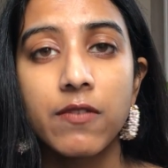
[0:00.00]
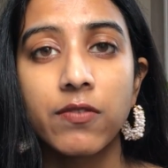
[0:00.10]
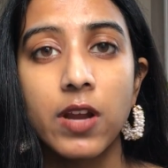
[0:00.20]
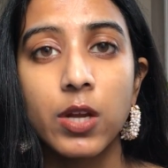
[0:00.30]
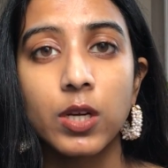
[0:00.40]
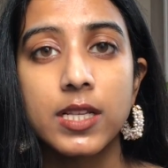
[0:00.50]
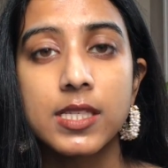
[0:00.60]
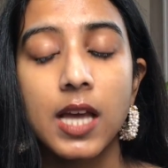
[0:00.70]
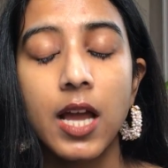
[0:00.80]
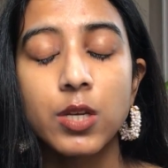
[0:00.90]

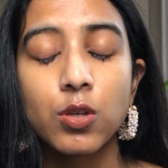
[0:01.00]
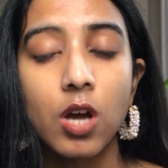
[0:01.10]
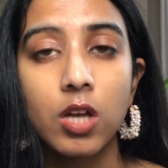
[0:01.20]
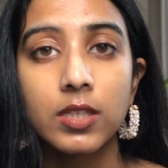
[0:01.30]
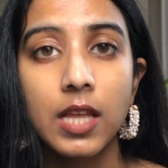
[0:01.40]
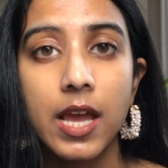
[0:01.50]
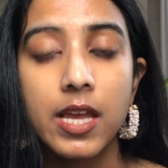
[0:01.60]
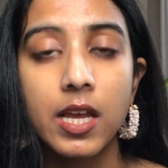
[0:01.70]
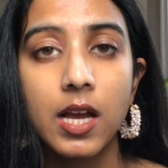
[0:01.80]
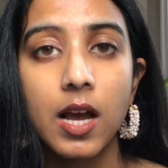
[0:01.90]
fragrance. I do not
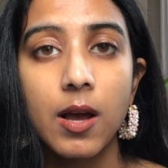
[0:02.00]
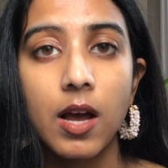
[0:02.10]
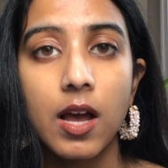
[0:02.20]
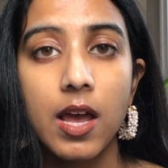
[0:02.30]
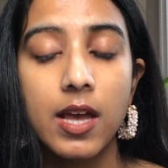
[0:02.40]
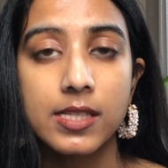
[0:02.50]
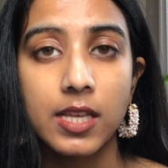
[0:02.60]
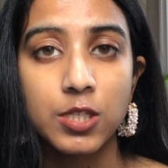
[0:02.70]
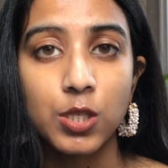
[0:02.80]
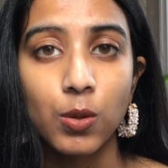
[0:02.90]
like
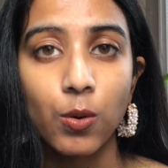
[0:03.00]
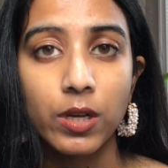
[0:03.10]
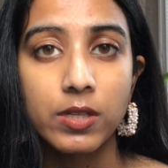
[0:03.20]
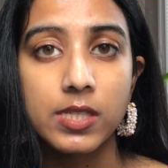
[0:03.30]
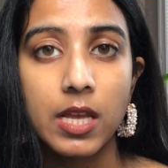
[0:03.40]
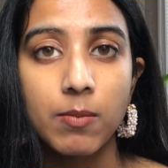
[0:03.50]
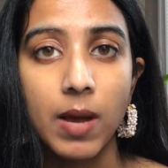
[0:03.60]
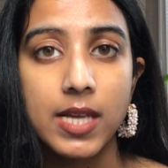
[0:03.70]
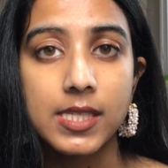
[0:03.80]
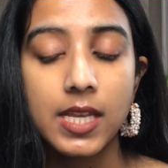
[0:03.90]
essential oils in
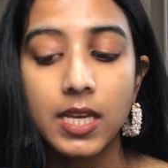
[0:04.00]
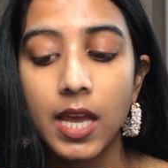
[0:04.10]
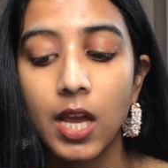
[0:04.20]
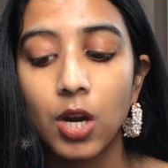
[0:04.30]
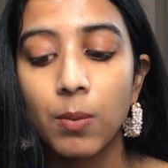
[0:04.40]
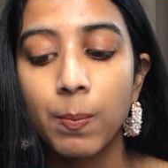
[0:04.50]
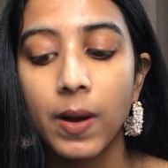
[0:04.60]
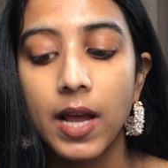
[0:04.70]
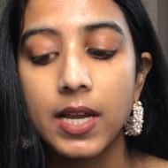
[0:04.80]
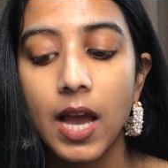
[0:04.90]
my skincare,
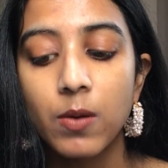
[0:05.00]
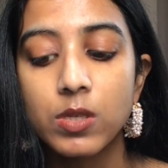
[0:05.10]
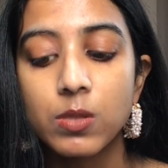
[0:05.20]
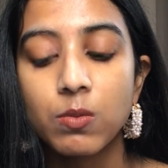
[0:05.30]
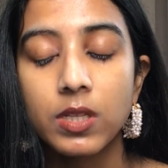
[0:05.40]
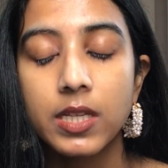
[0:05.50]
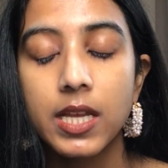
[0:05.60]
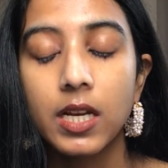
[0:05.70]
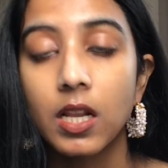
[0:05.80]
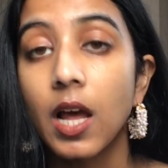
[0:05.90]
but I was really
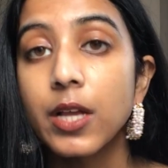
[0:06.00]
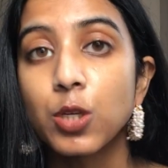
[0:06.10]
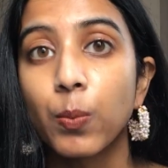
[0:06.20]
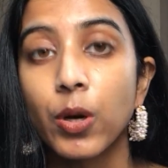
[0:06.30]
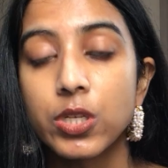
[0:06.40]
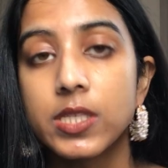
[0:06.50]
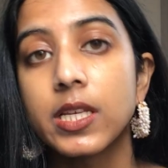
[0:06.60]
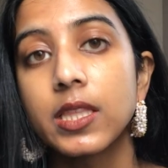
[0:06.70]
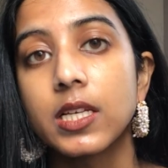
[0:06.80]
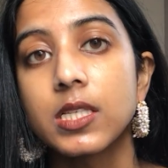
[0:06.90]
inclined to
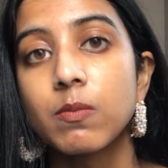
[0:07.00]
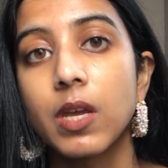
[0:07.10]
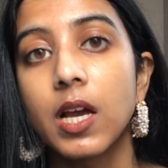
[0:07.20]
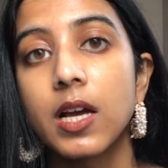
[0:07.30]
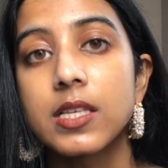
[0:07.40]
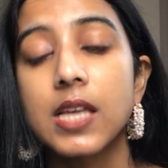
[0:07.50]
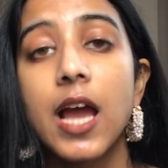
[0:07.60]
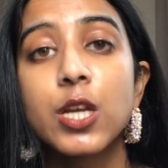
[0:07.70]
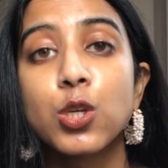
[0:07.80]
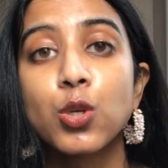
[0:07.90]
purchasing this because
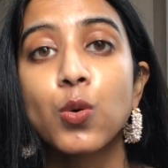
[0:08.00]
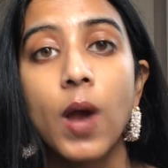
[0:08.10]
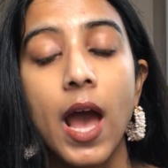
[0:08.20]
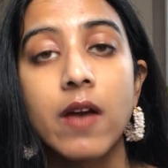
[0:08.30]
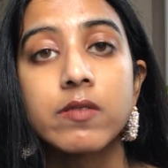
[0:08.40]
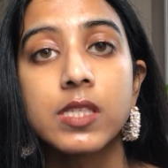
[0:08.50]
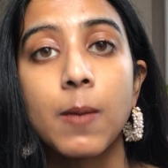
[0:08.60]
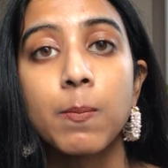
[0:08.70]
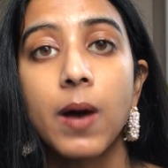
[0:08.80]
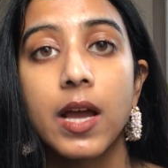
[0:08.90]
I do have
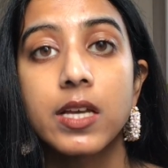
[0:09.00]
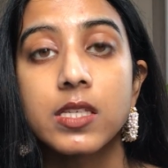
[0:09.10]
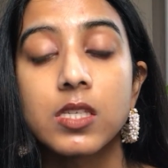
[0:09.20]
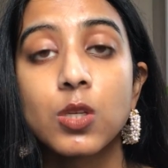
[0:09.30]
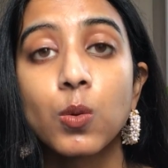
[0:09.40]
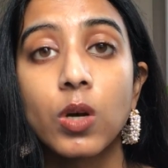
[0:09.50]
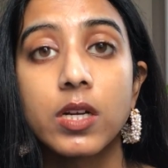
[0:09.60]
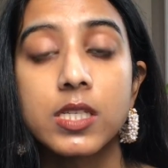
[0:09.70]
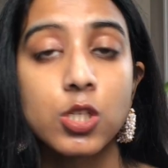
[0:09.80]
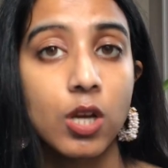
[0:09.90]
some bias
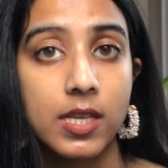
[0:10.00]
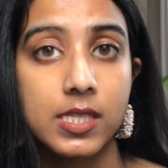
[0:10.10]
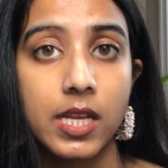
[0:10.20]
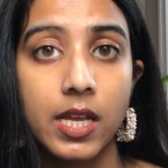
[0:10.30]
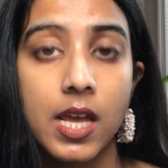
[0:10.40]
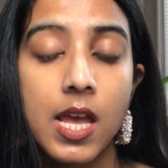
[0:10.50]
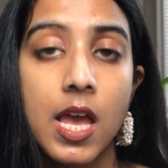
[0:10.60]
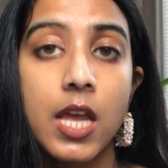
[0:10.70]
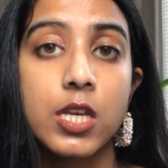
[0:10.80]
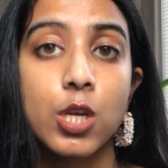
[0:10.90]
towards trusting
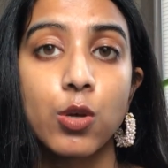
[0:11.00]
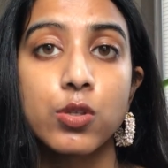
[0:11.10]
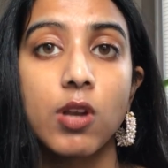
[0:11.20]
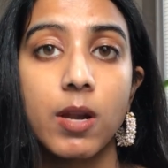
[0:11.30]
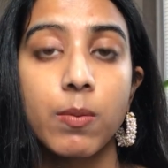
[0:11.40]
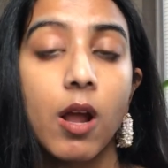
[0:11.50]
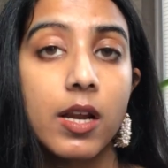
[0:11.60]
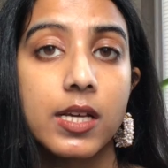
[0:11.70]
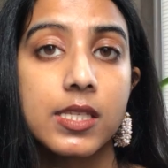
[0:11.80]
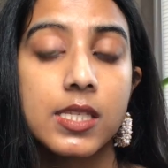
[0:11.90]
Neostrata
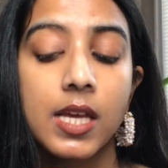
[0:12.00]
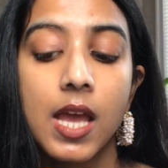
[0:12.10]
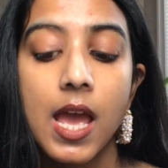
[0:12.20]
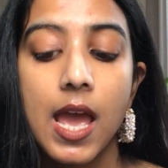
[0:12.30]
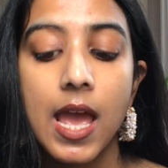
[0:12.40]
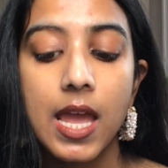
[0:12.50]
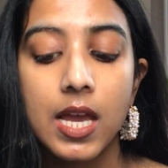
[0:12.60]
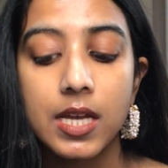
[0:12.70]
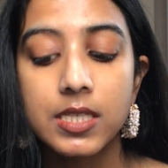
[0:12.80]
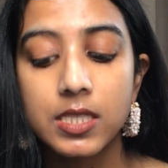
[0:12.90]
products,
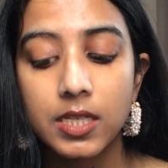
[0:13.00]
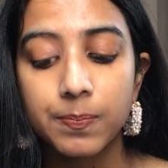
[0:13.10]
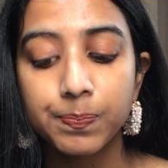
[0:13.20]
and